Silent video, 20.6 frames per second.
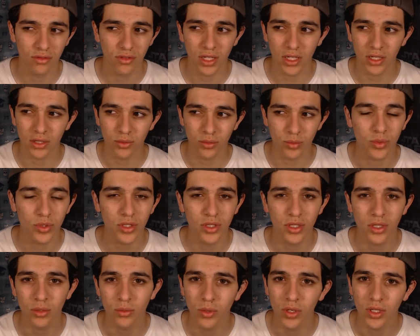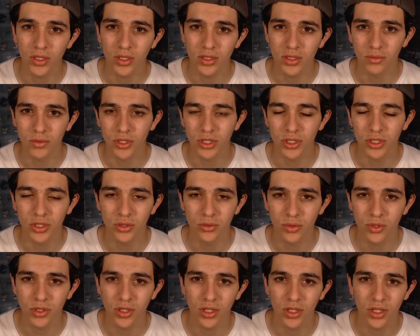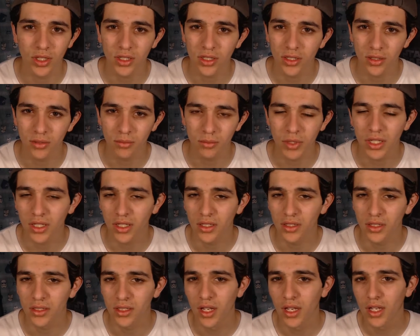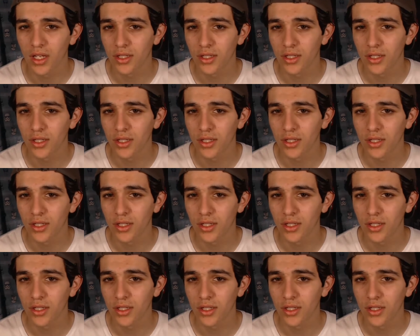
like really wants and what she's really thinking, because